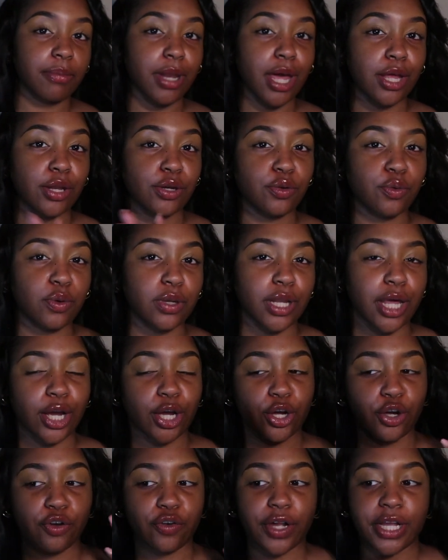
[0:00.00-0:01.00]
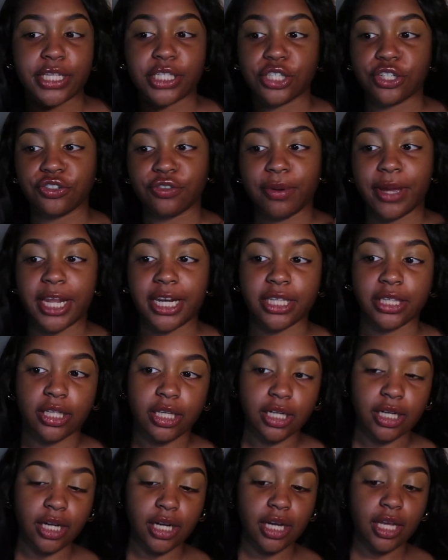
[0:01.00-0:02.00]
not doing like a crazy dramatic
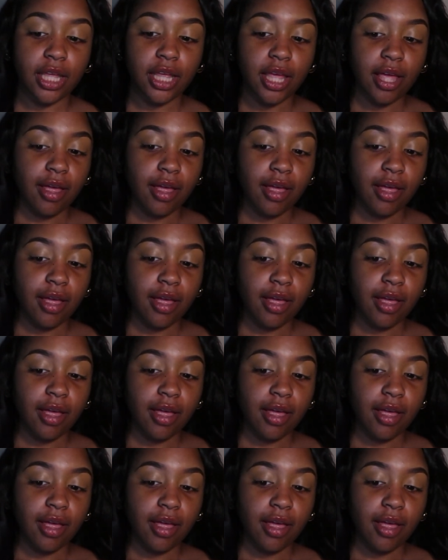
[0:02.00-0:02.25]
look.